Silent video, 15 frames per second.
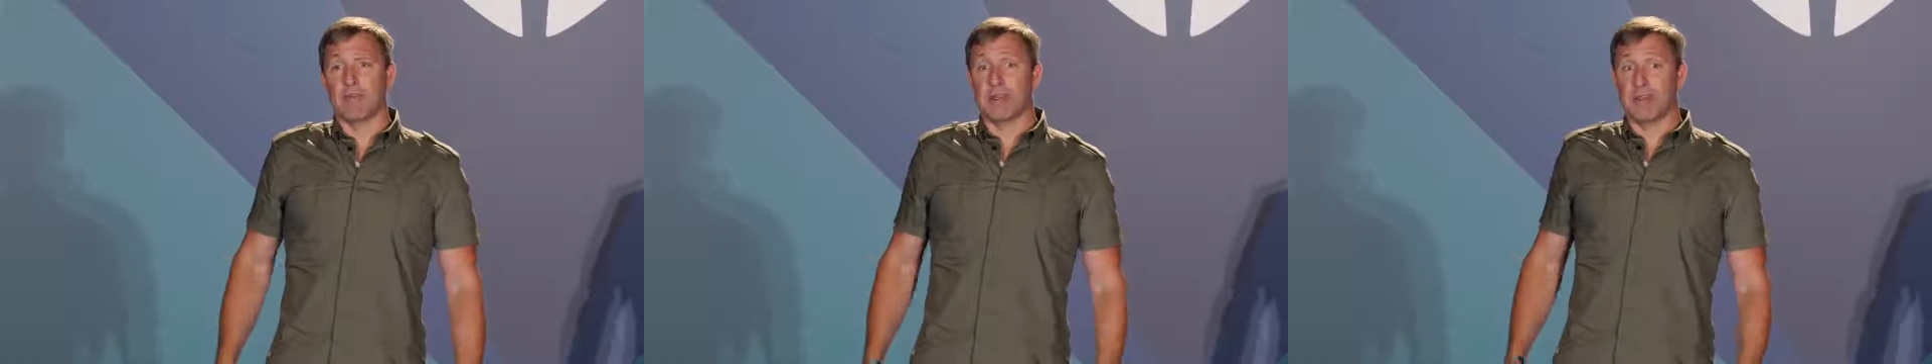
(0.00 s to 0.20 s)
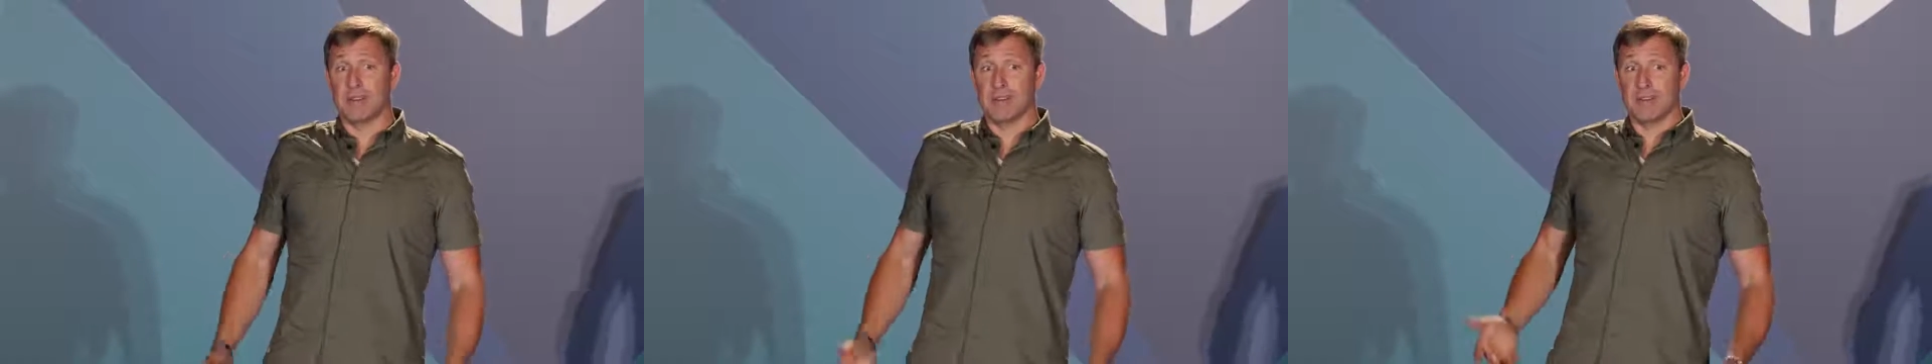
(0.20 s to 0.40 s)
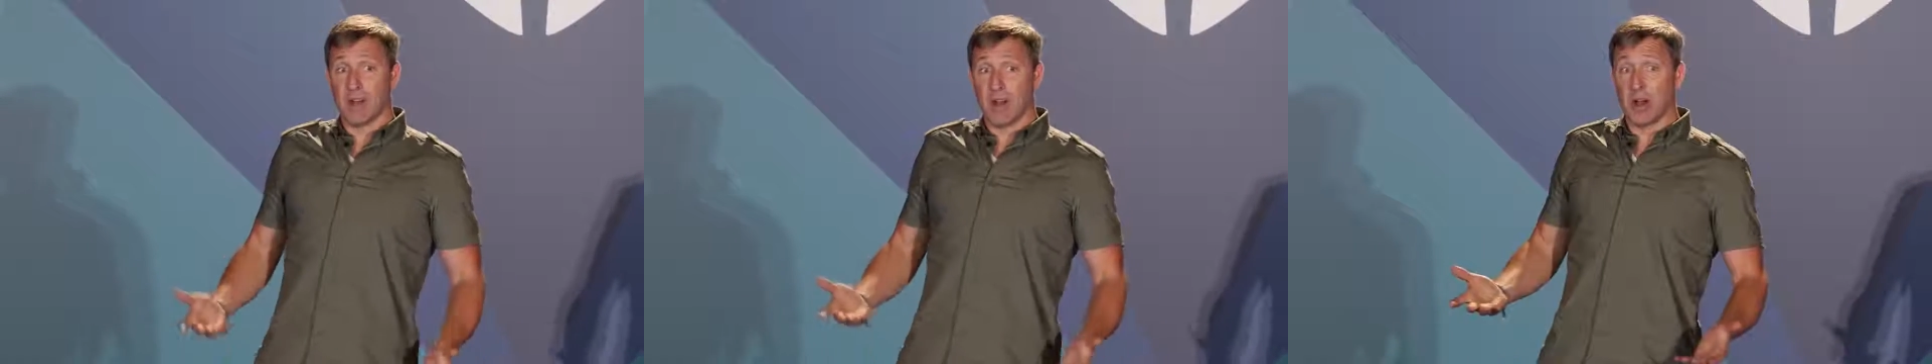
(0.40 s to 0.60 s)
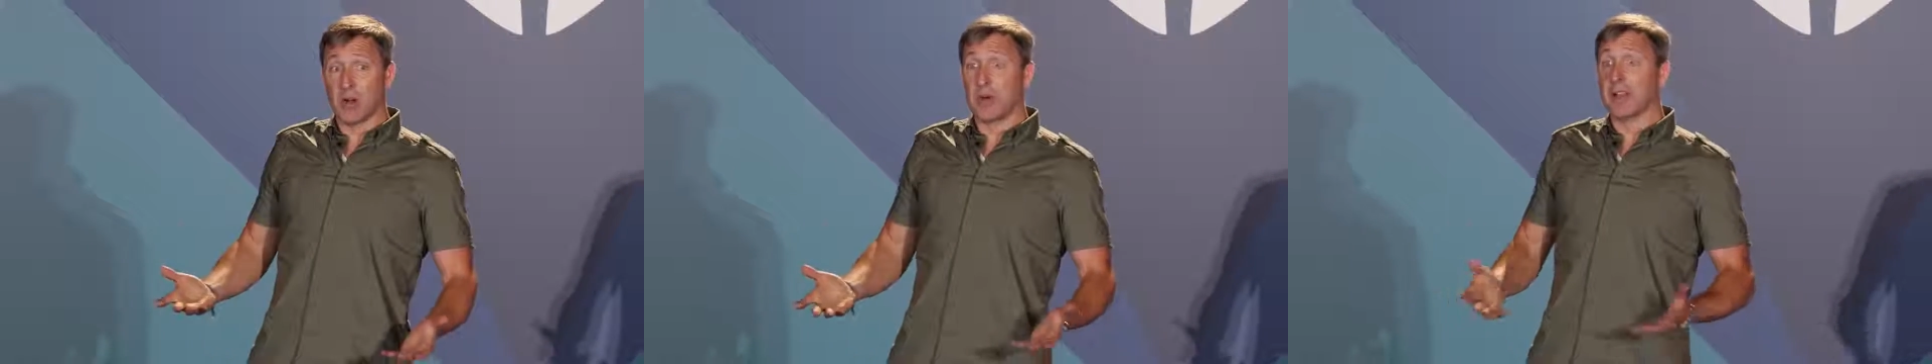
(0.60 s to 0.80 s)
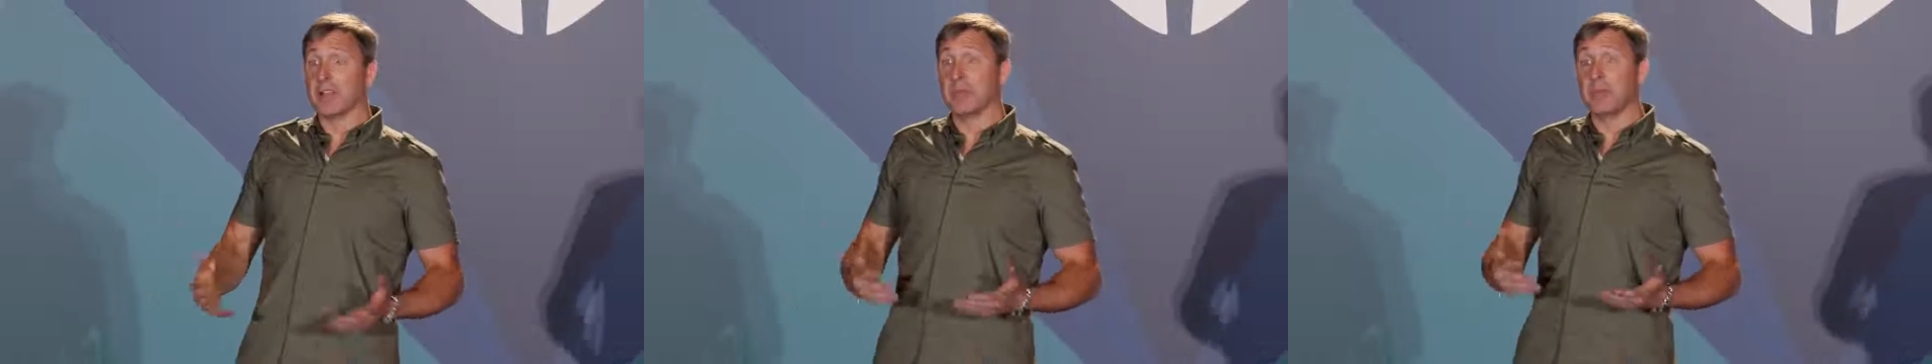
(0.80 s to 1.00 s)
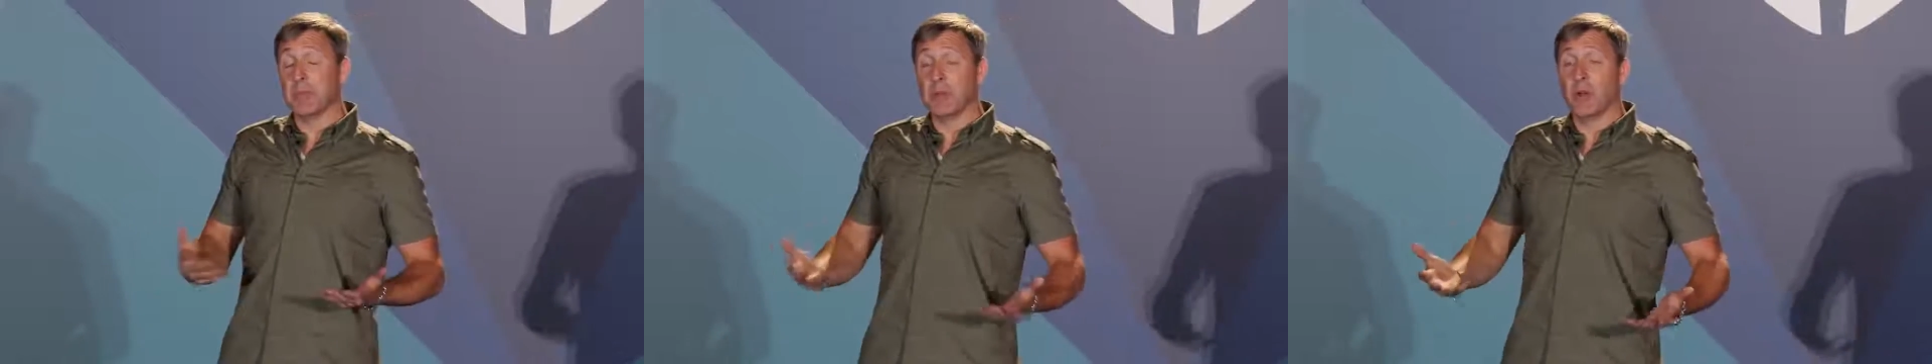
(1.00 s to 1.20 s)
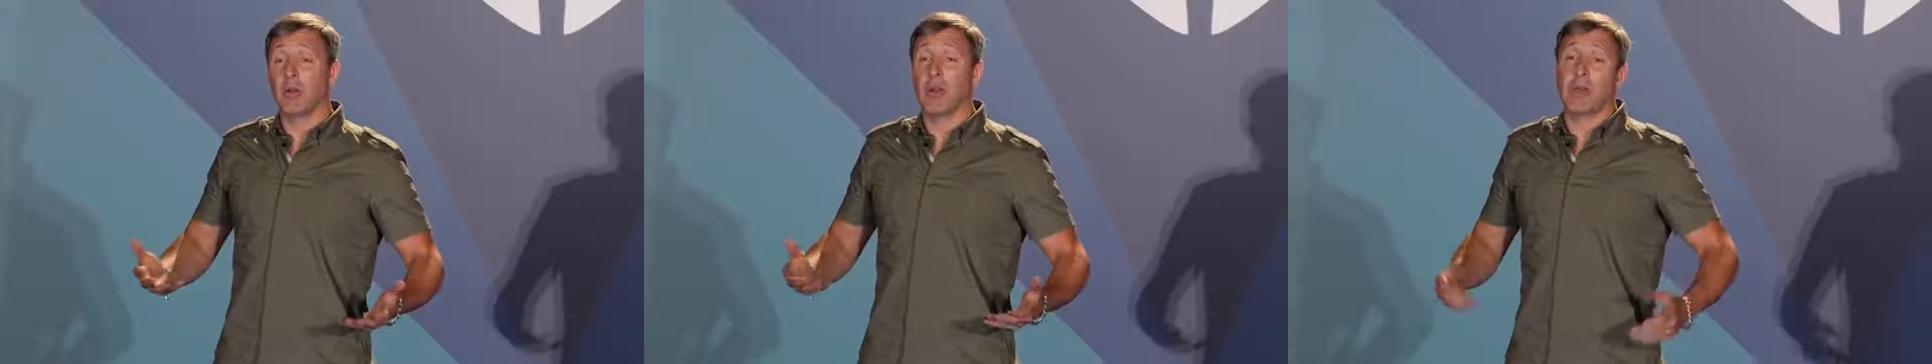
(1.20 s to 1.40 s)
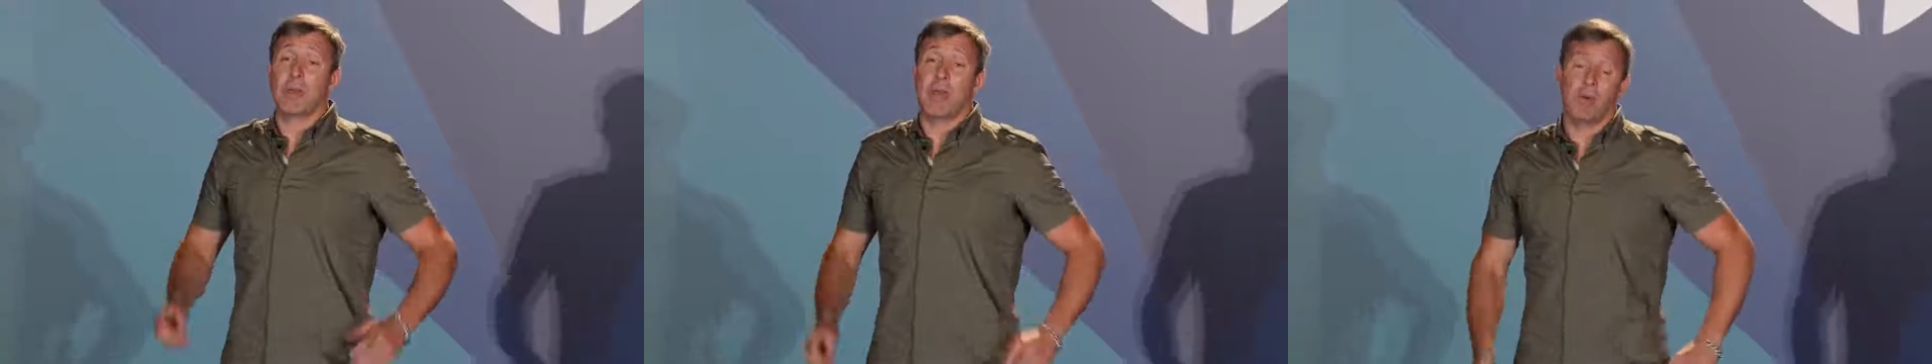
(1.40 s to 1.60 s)
because the hardware hasn't been
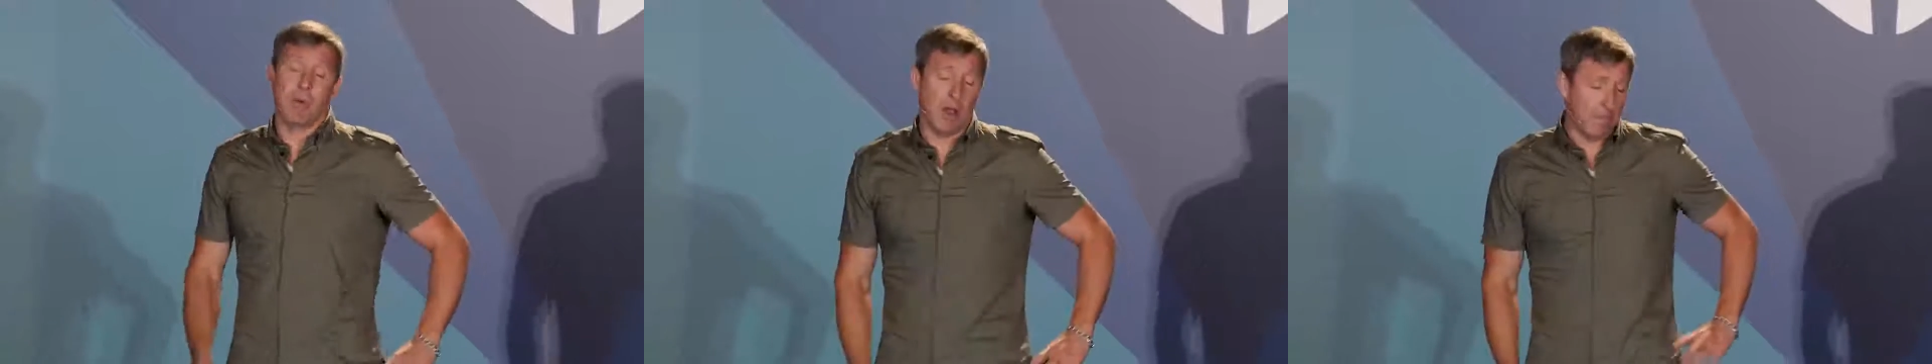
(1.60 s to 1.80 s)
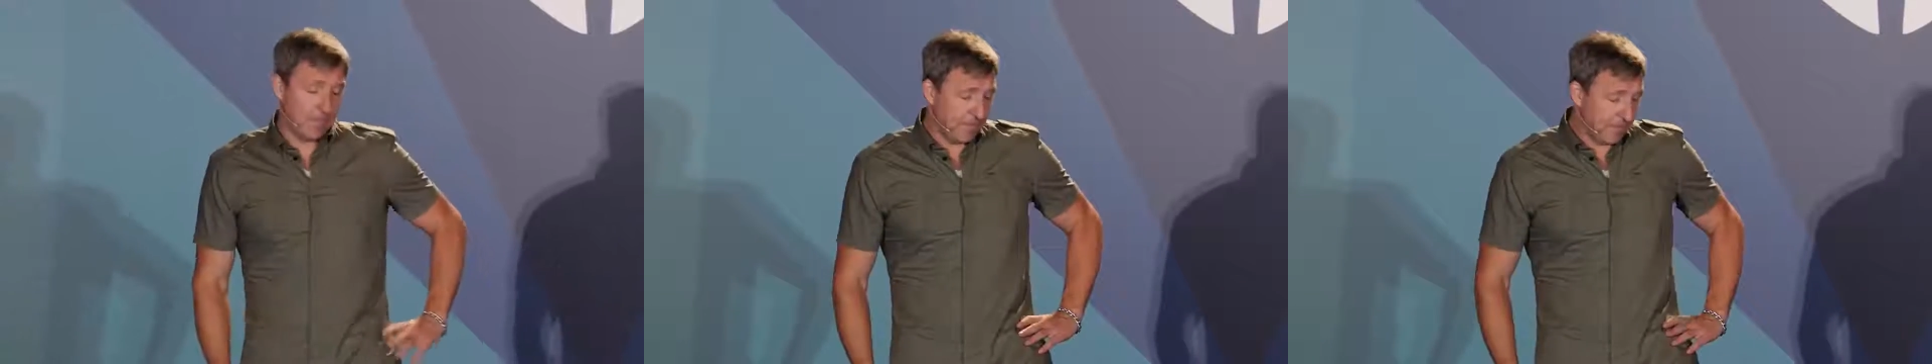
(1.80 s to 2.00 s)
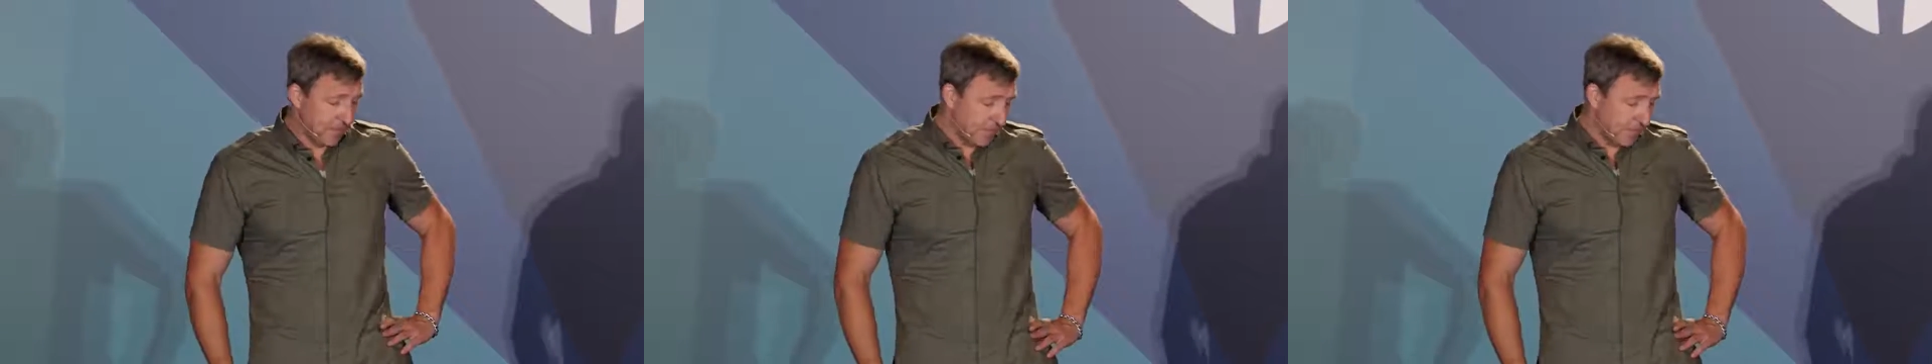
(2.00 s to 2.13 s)
programmed that well.